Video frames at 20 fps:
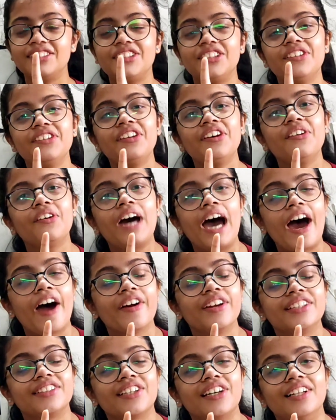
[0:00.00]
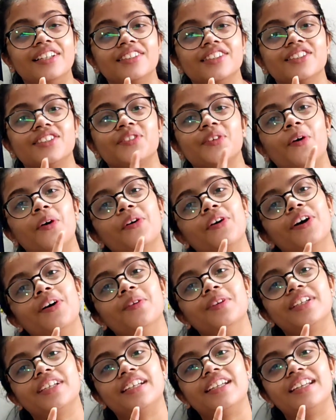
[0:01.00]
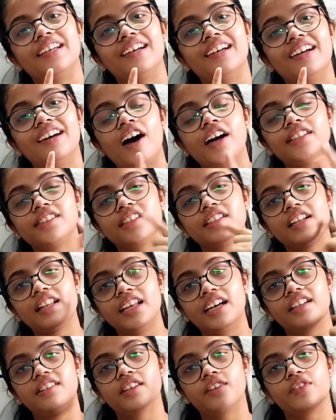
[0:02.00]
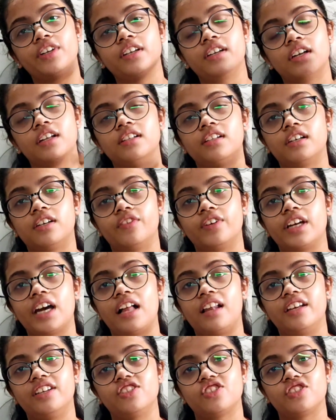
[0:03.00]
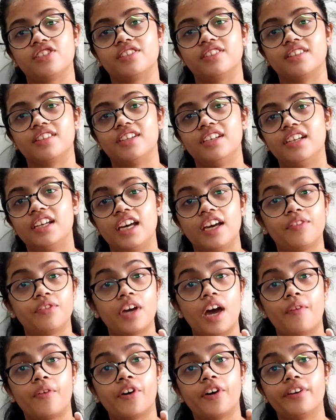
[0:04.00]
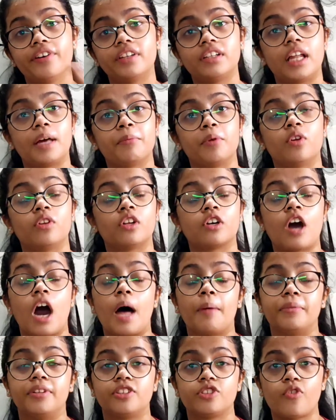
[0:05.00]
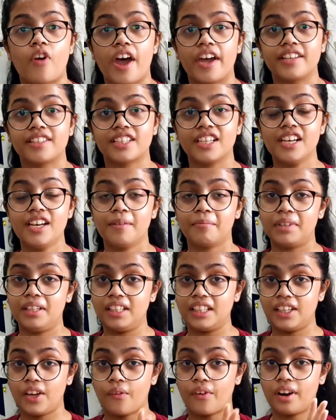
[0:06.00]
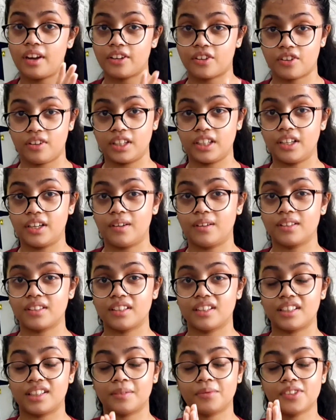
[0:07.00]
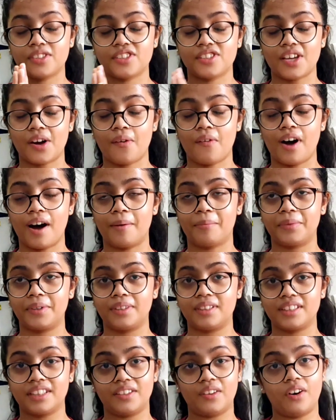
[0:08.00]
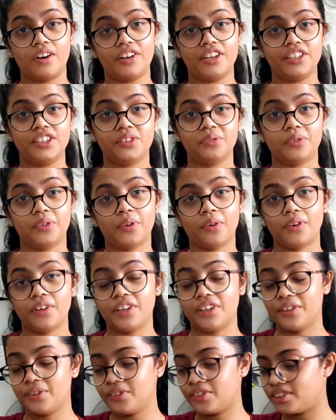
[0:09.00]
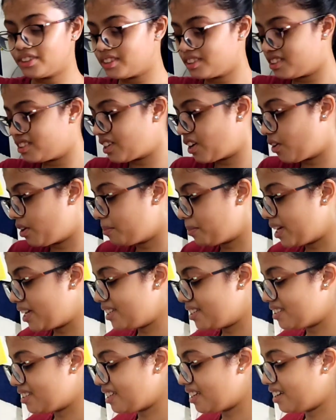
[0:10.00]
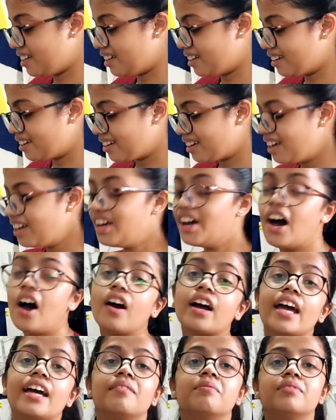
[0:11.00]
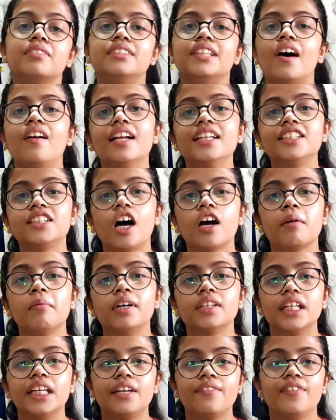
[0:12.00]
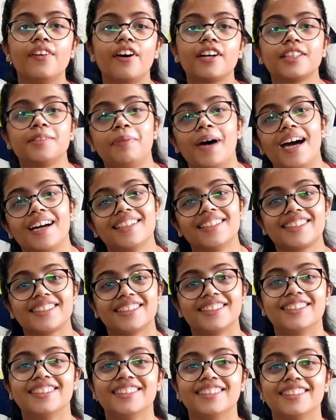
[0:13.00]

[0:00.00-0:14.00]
Do you know Harry Styles' song Golden? I still didn't have that recollection. If you have heard it, let me know in the comments, right? But Leigh, you were literally golden and I'm just so humbled and honored to know you. You're just so amazing. Okay, now let's talk about the Equinox Pact.